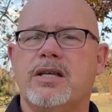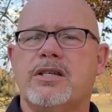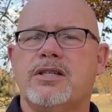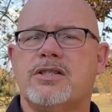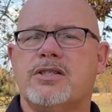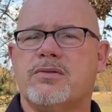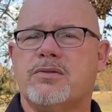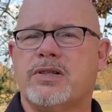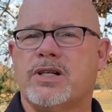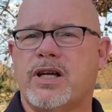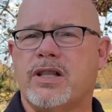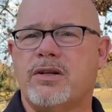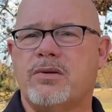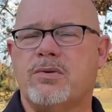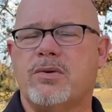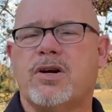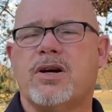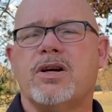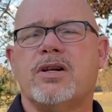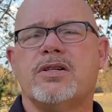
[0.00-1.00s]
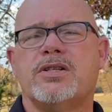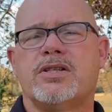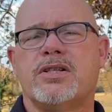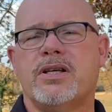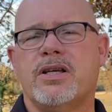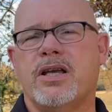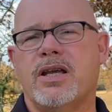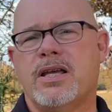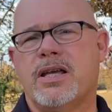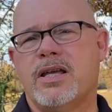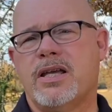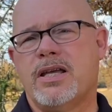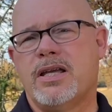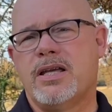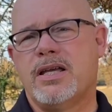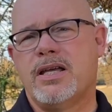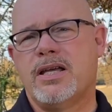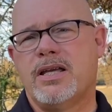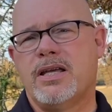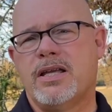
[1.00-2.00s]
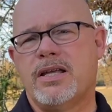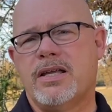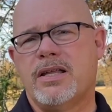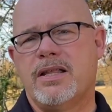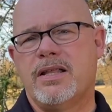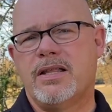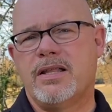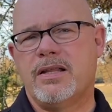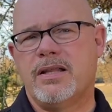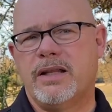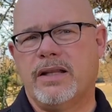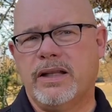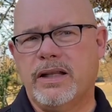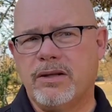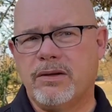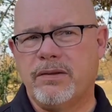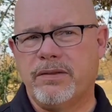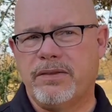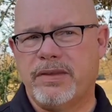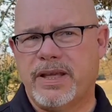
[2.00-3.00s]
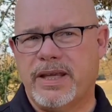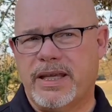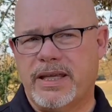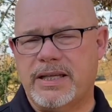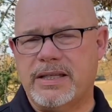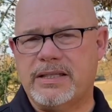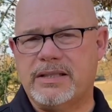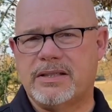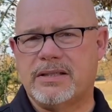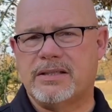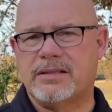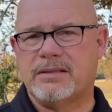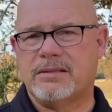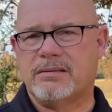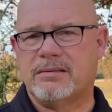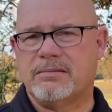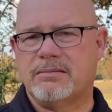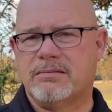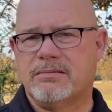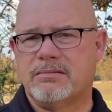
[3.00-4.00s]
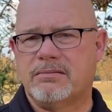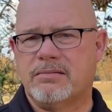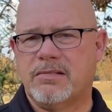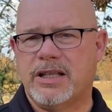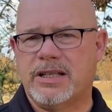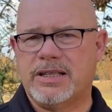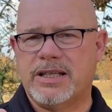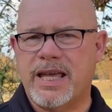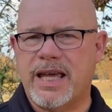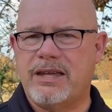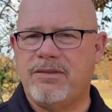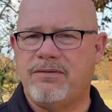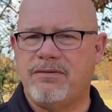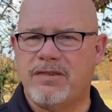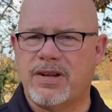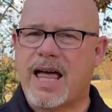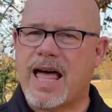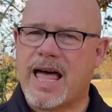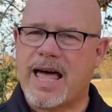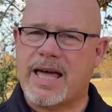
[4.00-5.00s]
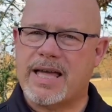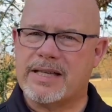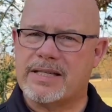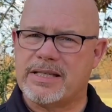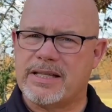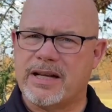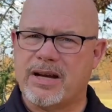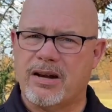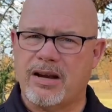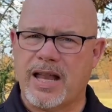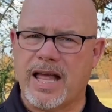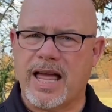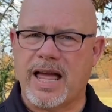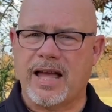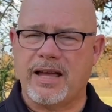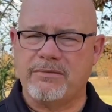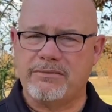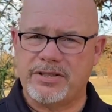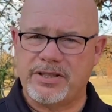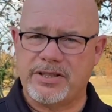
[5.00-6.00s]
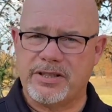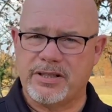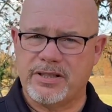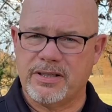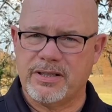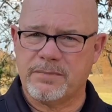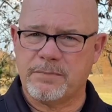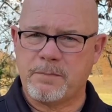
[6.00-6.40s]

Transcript: So in other words, little things, the dead flies in our lives,